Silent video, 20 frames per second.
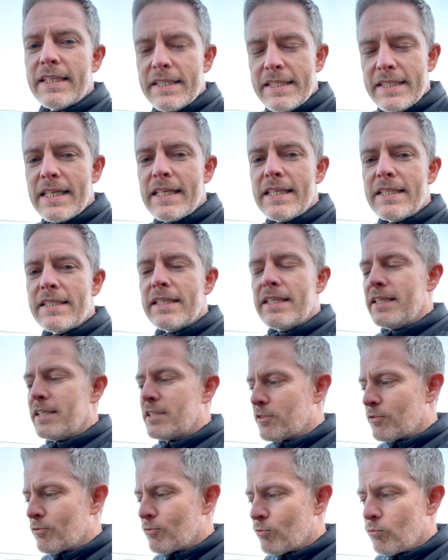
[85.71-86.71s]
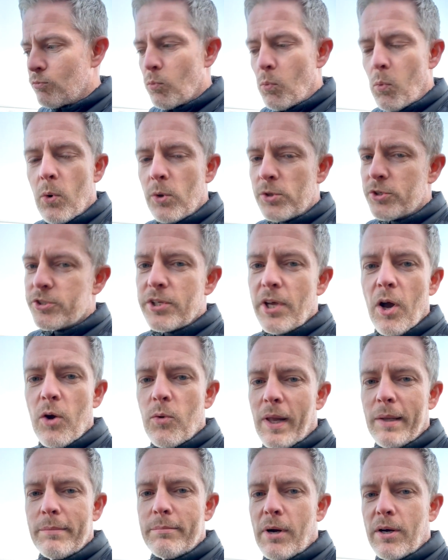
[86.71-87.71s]
it's easy, it's so
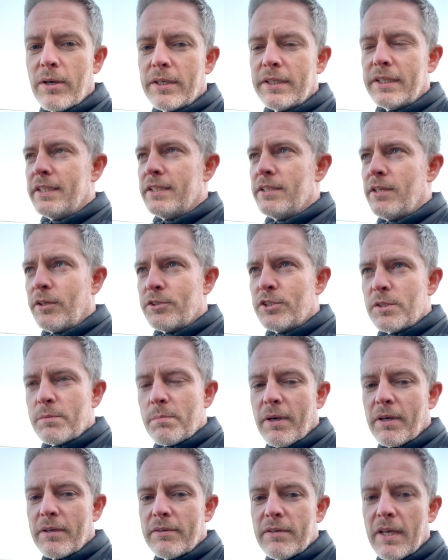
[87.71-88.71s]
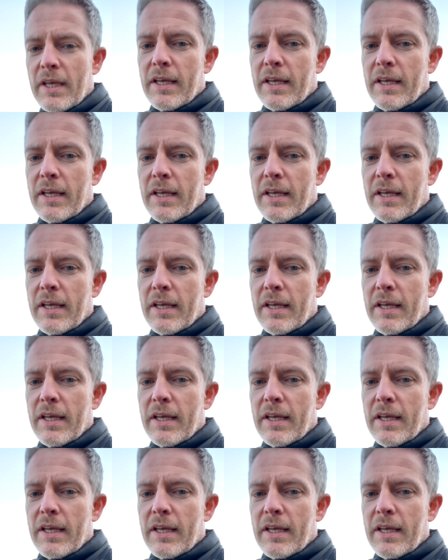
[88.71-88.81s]
well marketed, not just by